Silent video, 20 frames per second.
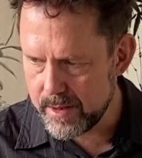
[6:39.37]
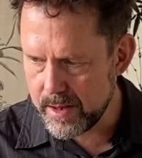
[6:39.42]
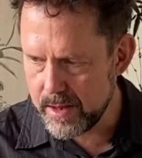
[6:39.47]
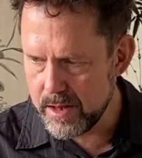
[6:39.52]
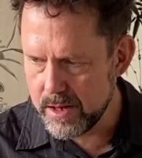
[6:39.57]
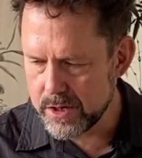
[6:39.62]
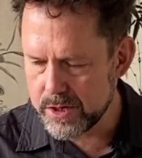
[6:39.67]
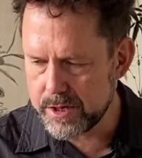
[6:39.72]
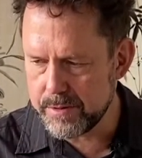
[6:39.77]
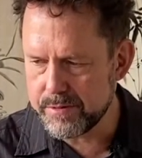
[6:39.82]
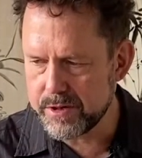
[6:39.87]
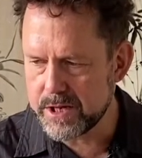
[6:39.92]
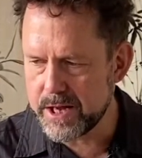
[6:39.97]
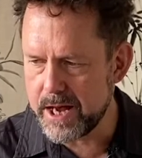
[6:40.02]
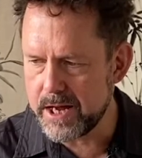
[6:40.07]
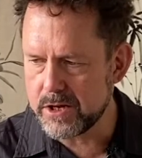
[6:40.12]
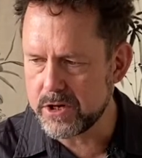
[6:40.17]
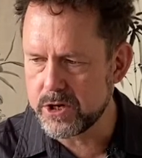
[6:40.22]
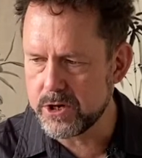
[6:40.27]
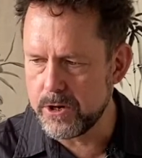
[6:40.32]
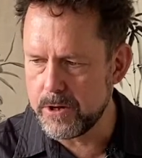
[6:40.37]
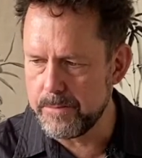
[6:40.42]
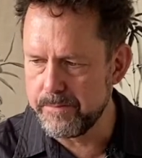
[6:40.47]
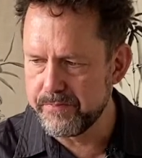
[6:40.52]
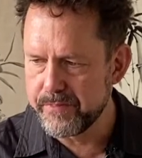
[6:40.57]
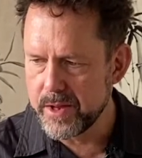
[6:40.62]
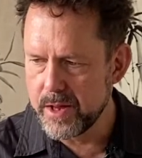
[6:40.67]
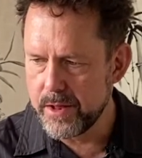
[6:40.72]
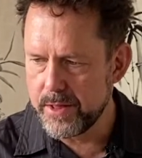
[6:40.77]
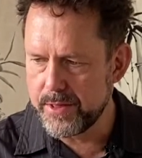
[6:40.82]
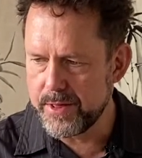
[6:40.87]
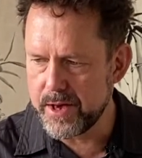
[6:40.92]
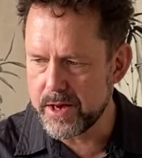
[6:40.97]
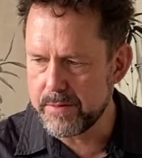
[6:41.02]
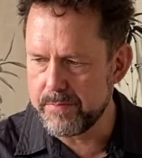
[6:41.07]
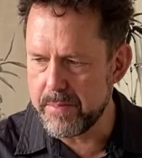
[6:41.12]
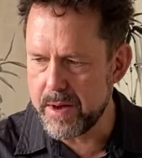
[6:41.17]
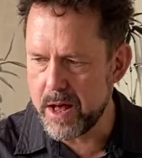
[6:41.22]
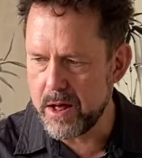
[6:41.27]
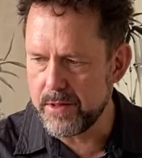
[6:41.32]
Substantial,
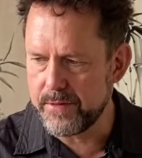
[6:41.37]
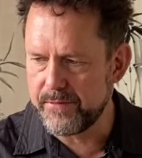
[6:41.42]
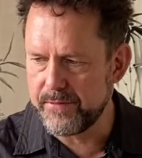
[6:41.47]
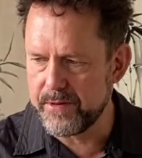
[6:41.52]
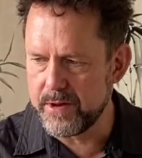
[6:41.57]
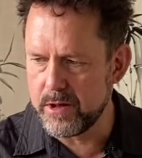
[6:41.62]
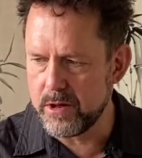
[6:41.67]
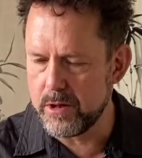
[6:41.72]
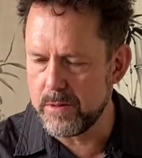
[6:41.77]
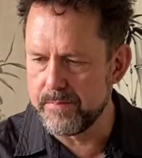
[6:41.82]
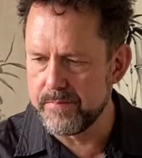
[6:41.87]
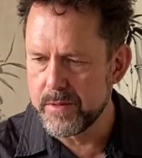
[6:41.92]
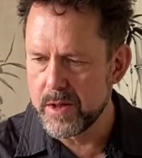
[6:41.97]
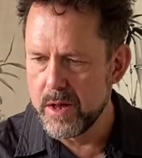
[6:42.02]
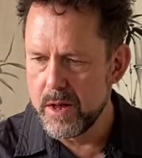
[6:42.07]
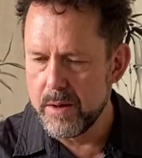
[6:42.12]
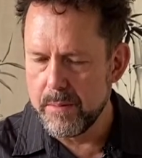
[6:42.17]
thick mouthfeel,